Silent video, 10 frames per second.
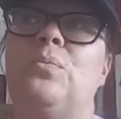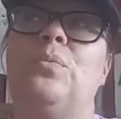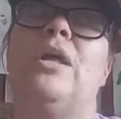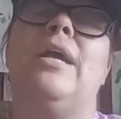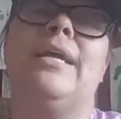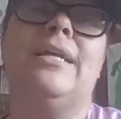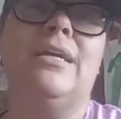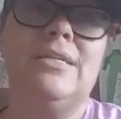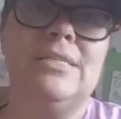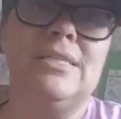Well, I can
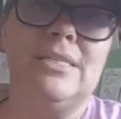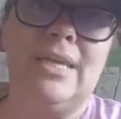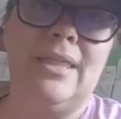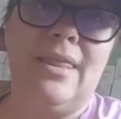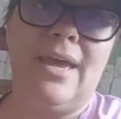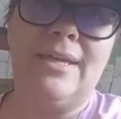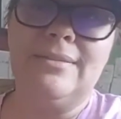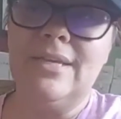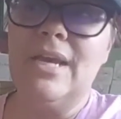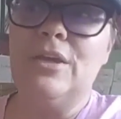honestly say
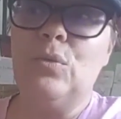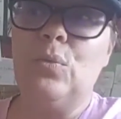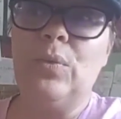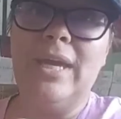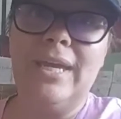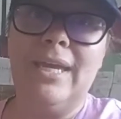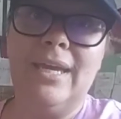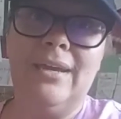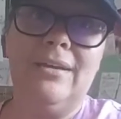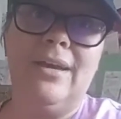that
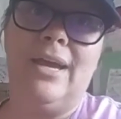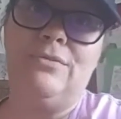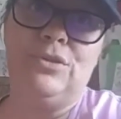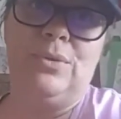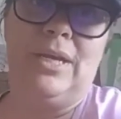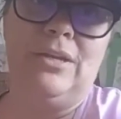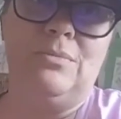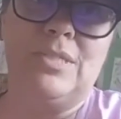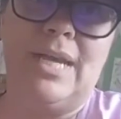we have two incomes.